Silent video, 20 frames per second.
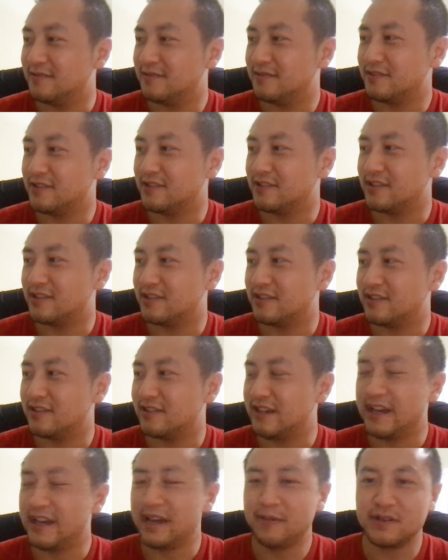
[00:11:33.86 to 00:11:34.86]

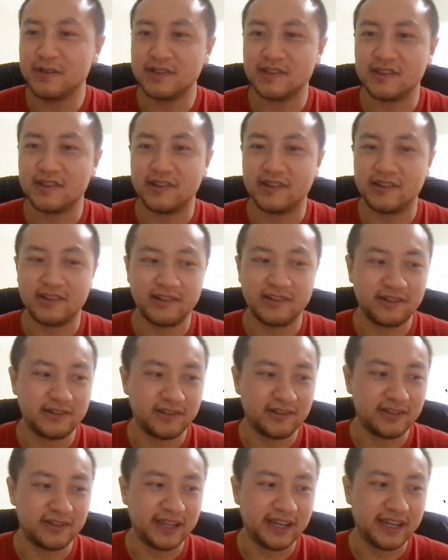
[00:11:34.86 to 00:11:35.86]
For
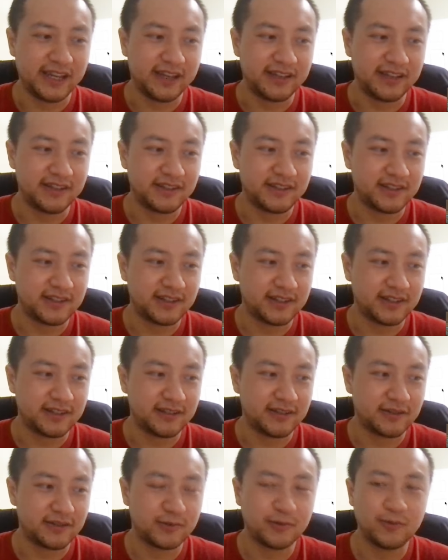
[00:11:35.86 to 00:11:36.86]
Amazon and
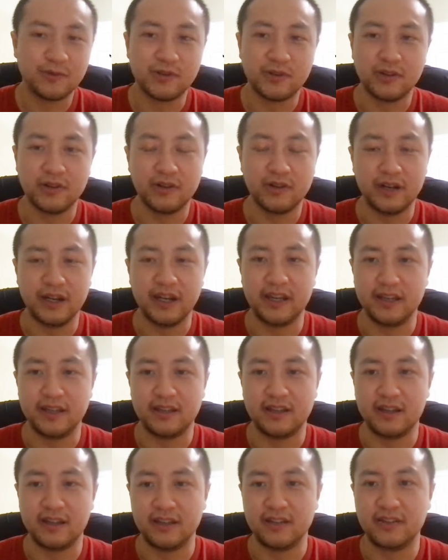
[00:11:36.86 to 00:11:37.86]
Google,
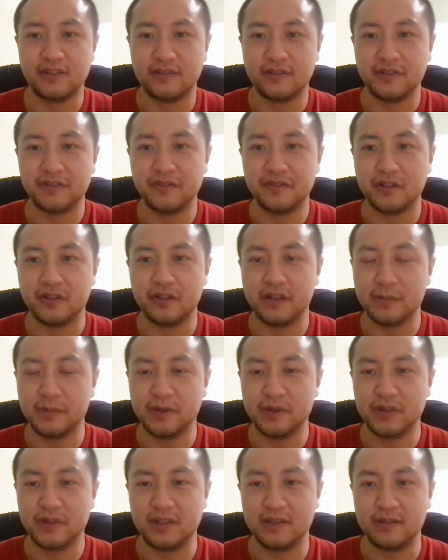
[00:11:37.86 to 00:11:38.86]
I interviewed for
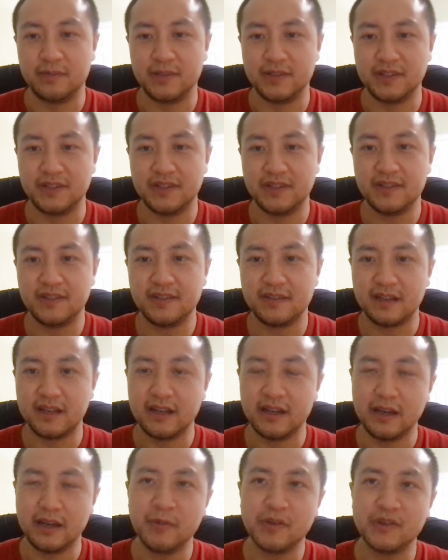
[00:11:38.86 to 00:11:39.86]
MLE positions.
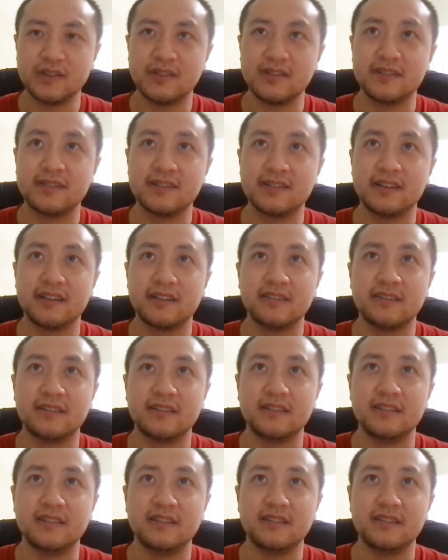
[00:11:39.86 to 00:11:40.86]
Amazon is like
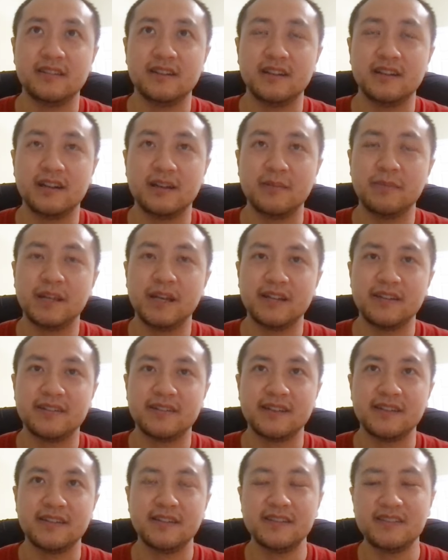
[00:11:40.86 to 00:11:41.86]
the applied
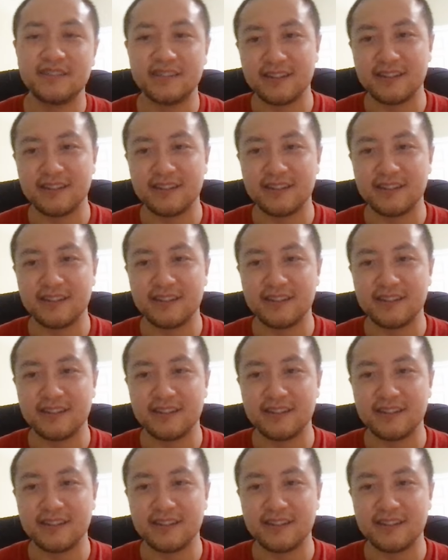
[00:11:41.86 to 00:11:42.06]
scientist.